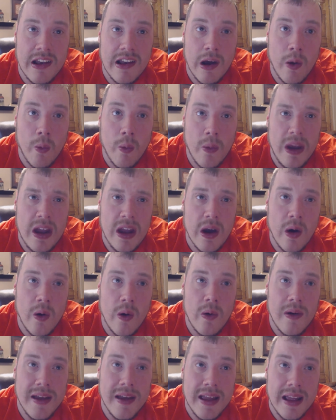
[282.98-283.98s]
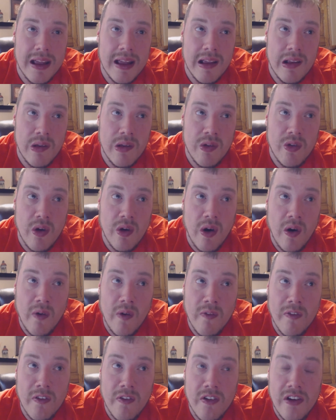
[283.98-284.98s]
Del Rio is
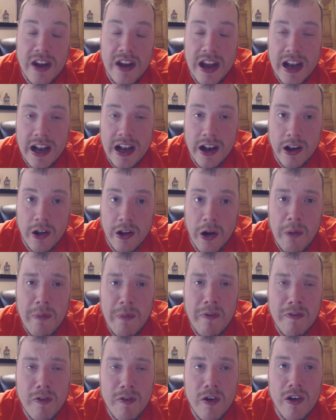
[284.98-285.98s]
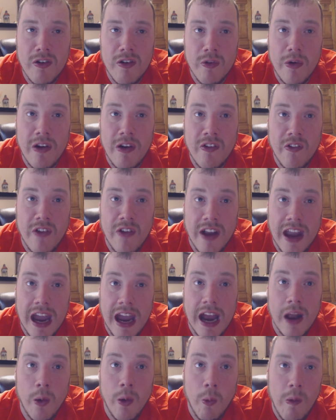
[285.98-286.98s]
over in Global Force Wrestling
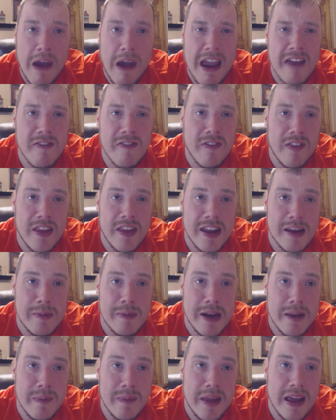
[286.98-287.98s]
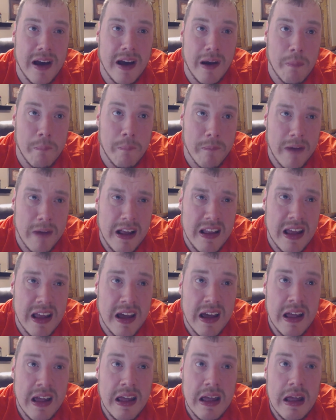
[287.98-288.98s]
and away from the WWE
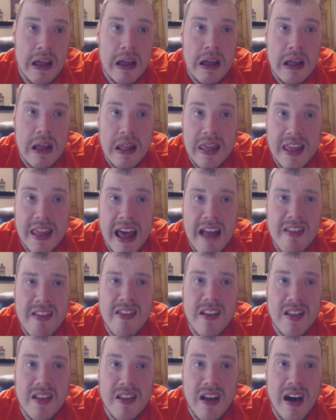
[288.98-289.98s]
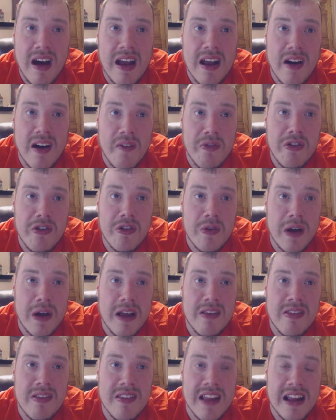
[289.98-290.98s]
umbrella, that's a lot of
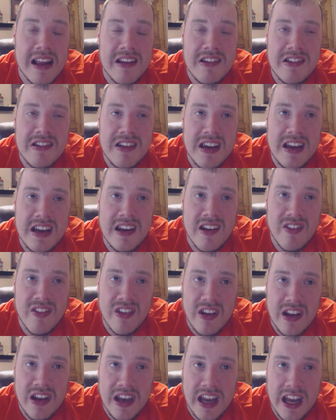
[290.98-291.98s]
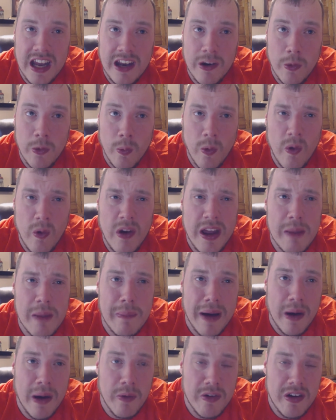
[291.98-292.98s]
stress that she doesn't need to worry
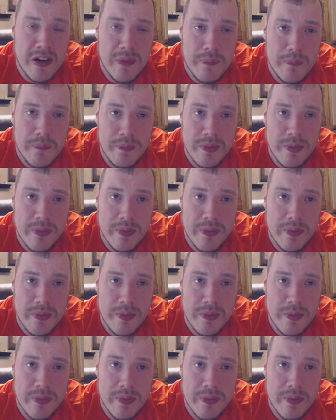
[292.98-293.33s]
about,